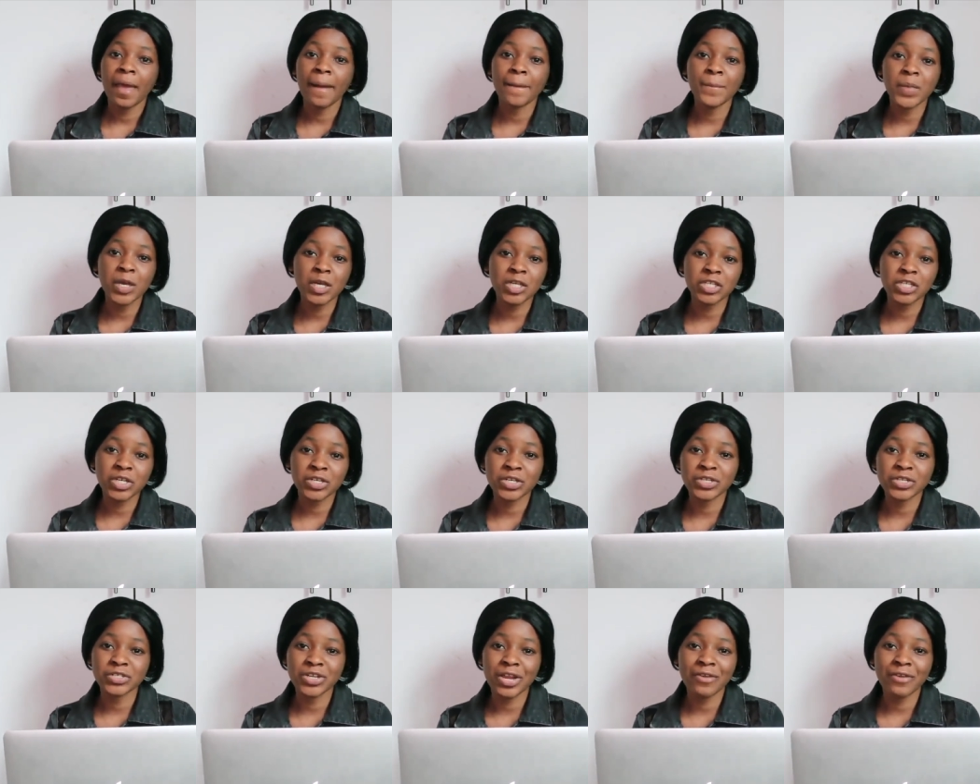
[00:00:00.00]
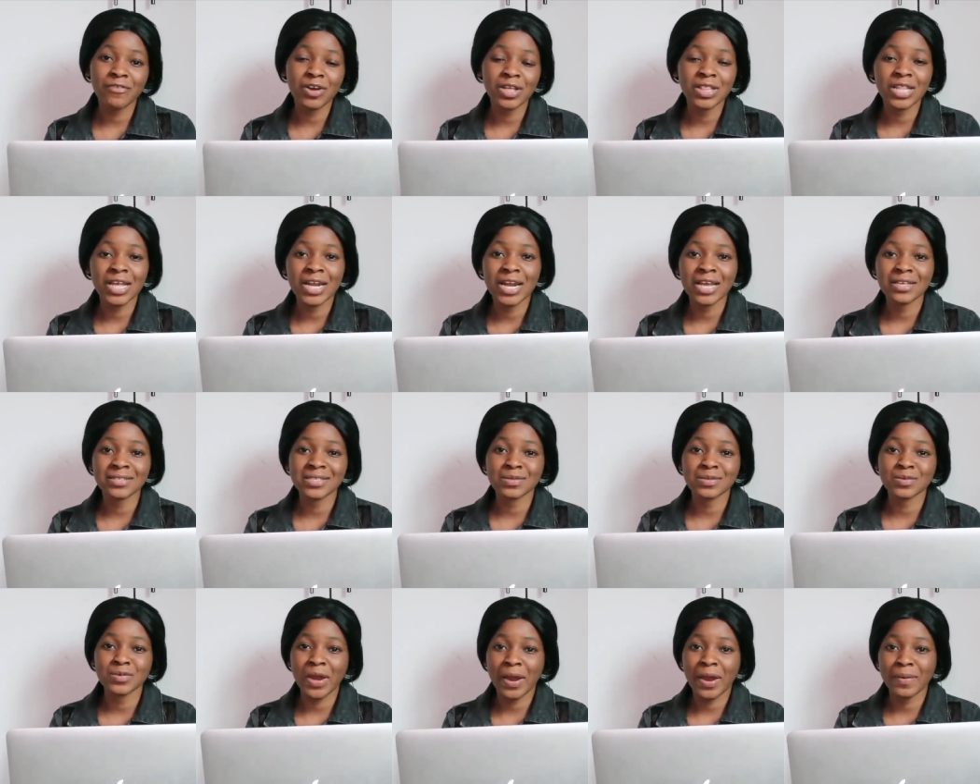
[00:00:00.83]
A big shout out to everyone that has
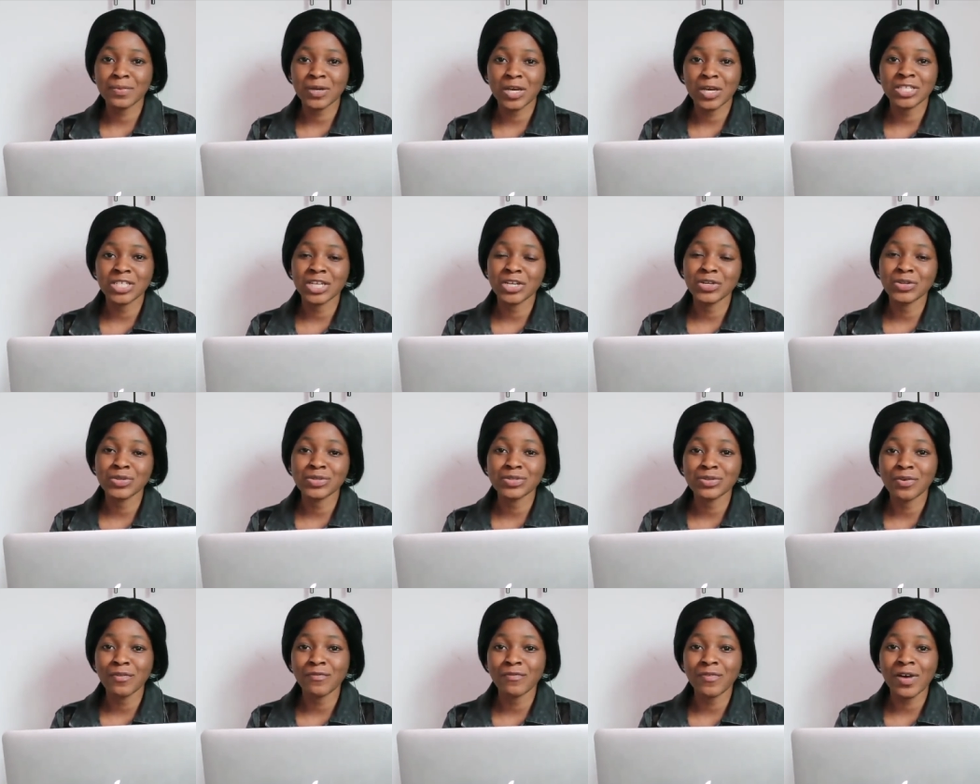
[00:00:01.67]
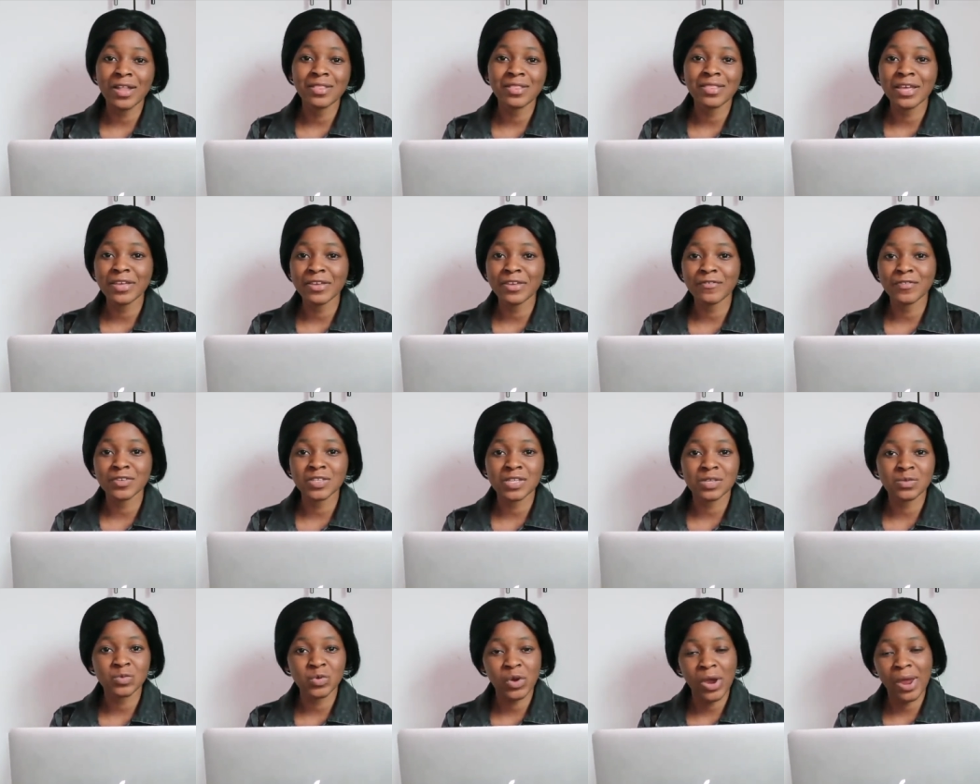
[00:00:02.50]
subscribed to our channel so far. Thank you for
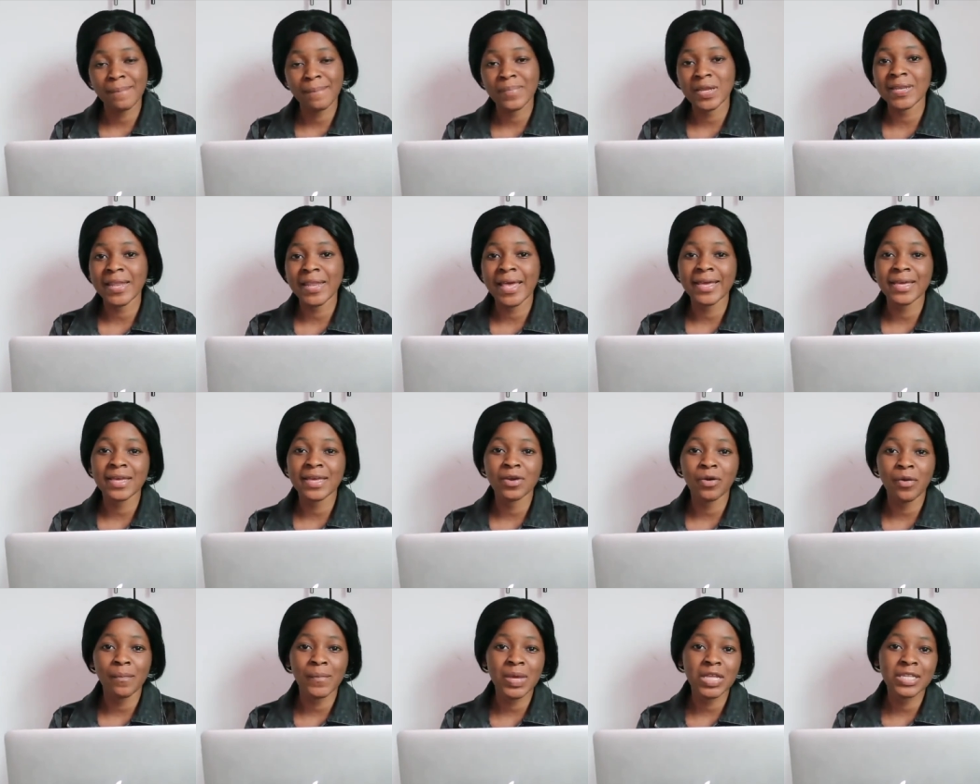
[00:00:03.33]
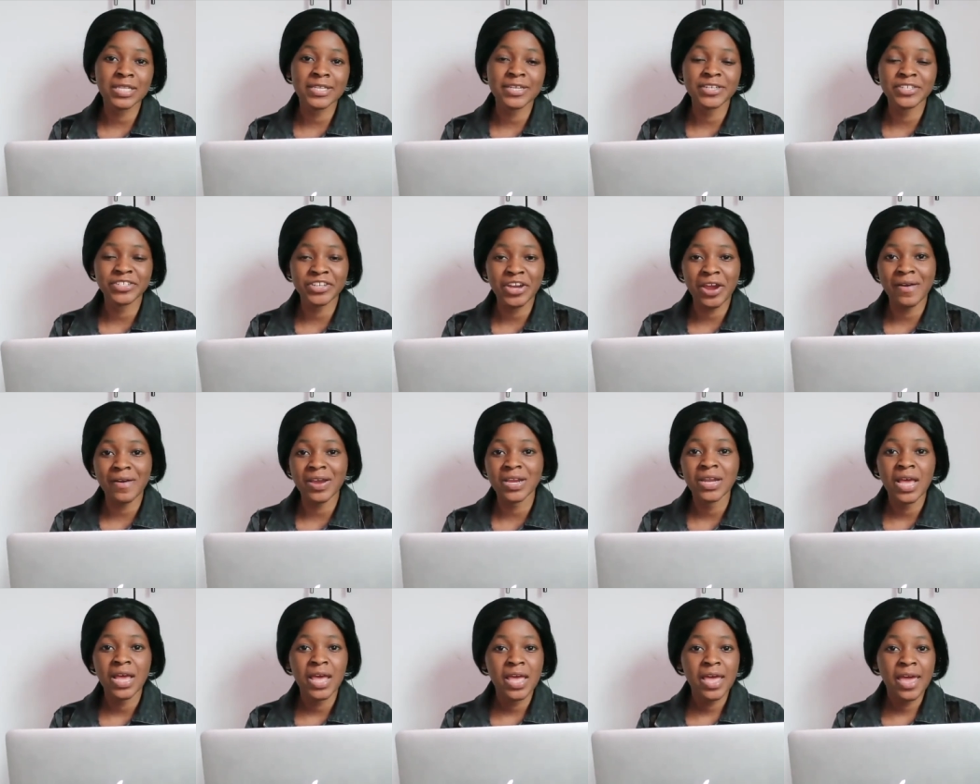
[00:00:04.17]
subscribing, liking, commenting,
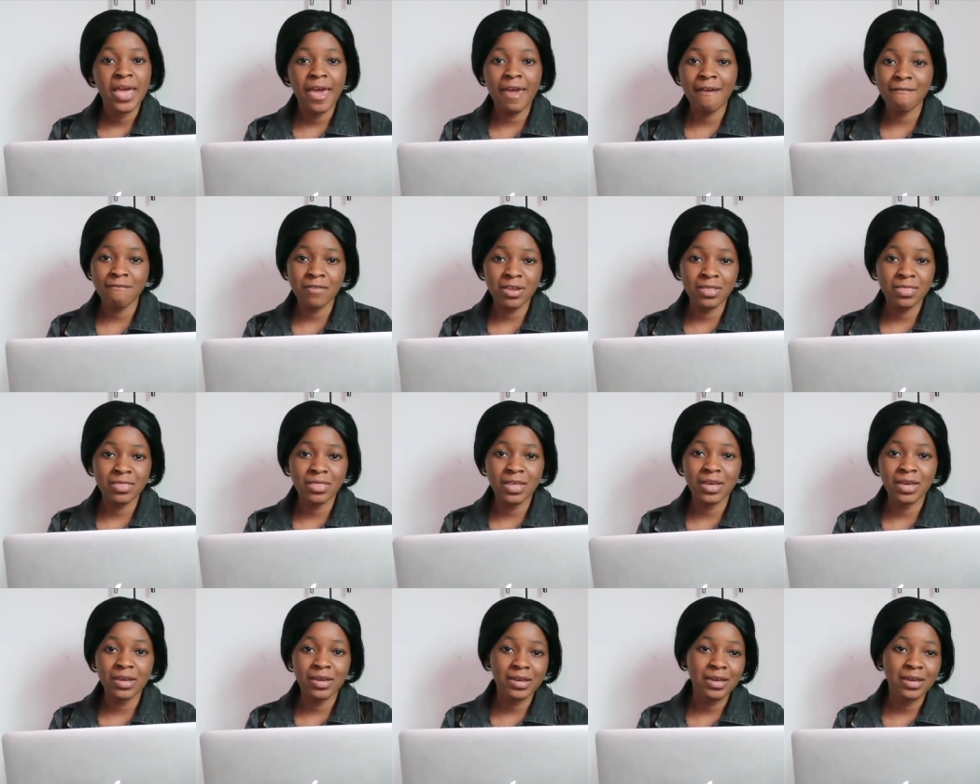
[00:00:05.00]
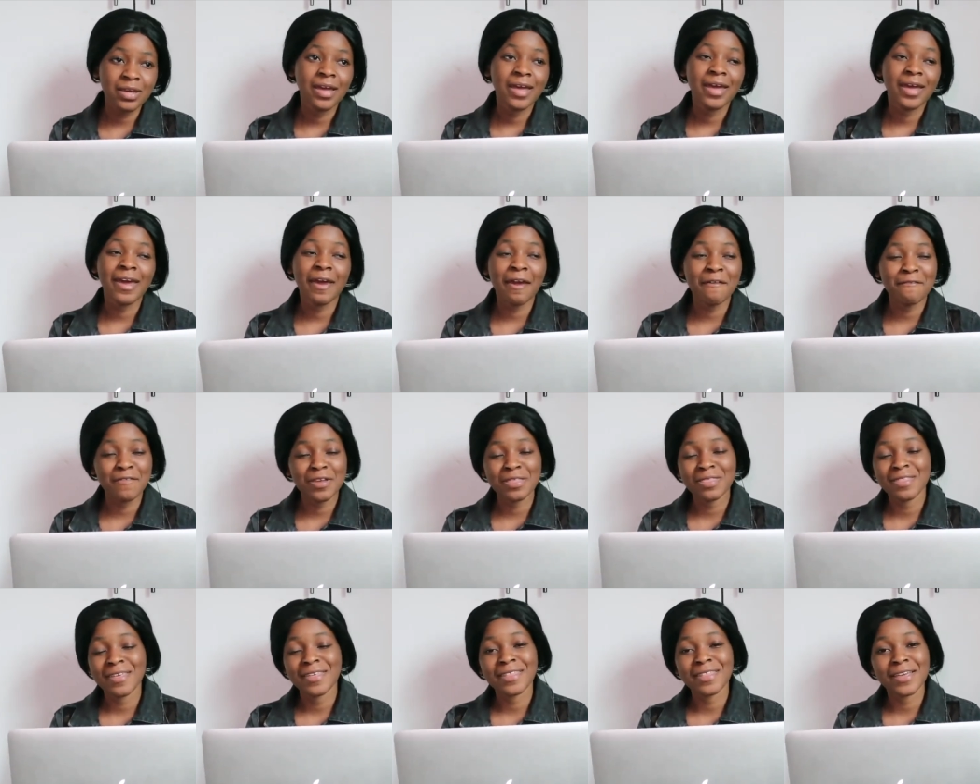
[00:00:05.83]
sharing. Everything
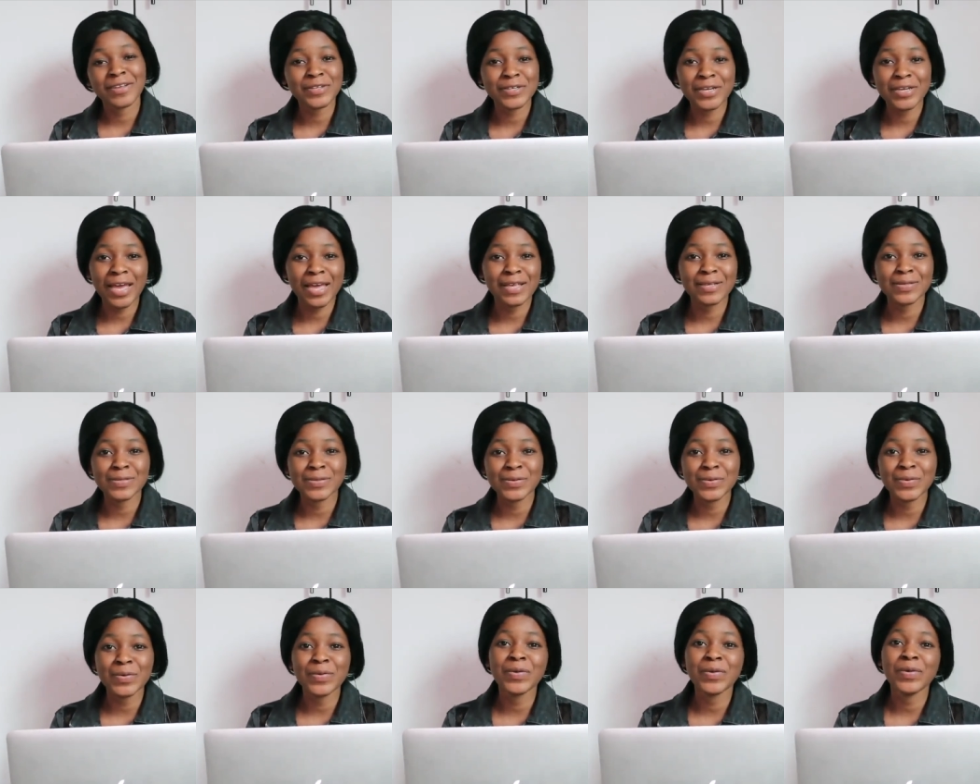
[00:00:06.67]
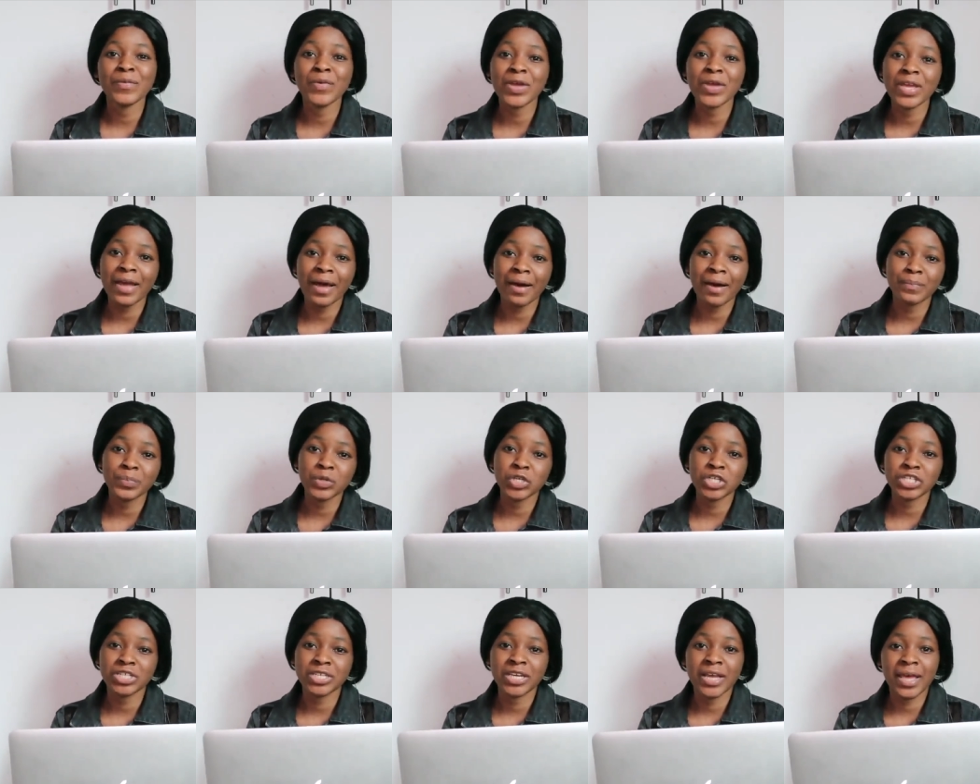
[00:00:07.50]
that you guys do, we
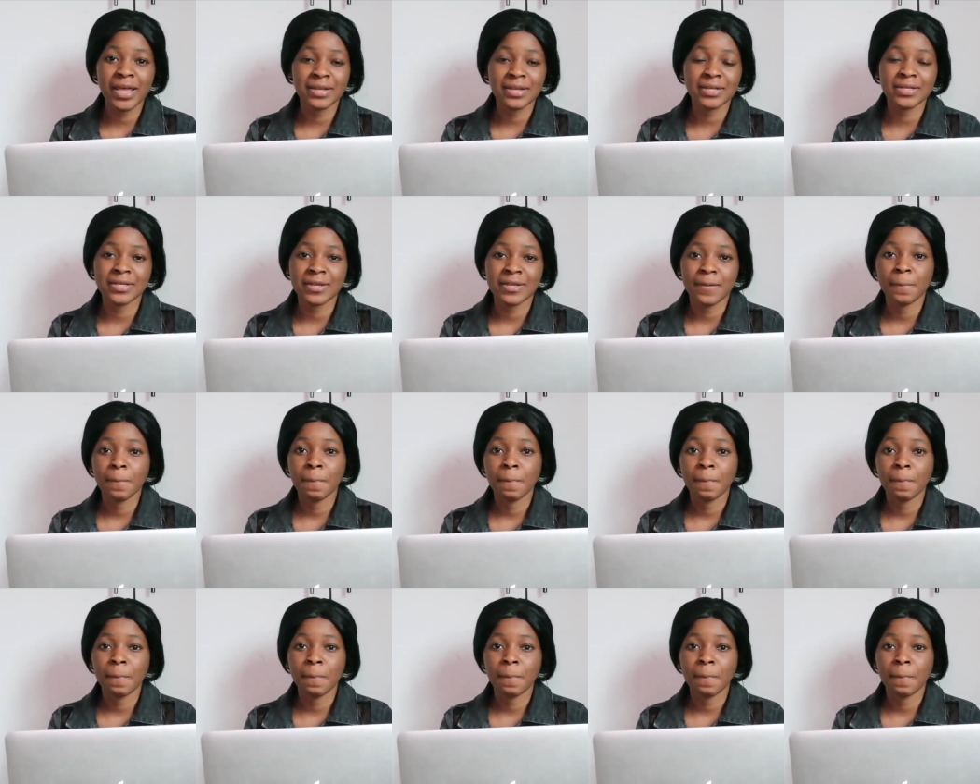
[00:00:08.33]
appreciate.